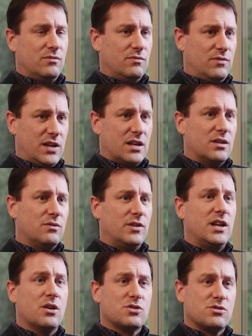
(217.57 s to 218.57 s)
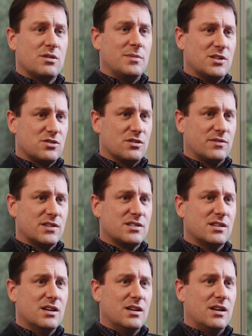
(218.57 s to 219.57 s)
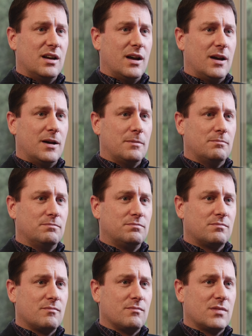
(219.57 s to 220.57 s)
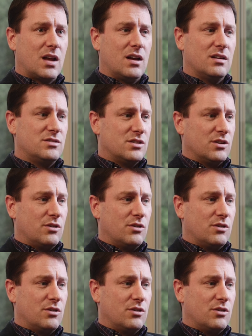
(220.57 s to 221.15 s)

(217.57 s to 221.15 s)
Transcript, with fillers: via video streaming service um, uh, to the